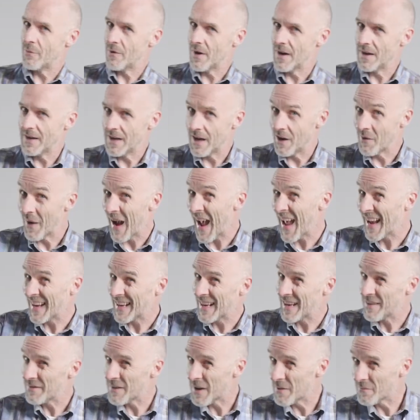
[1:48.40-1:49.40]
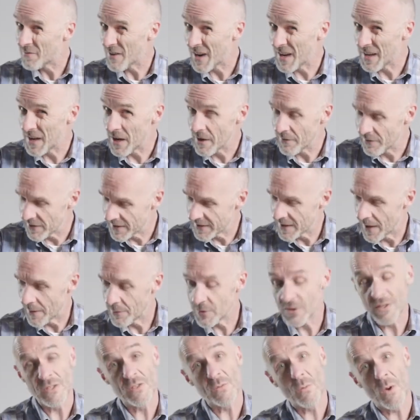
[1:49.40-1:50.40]
radio and FM radio
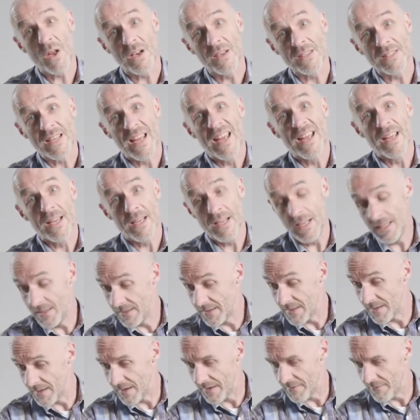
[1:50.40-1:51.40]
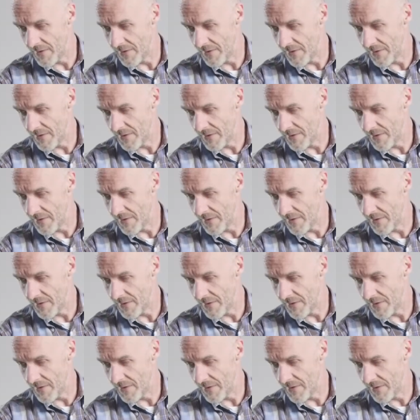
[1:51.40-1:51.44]
reception as well as internet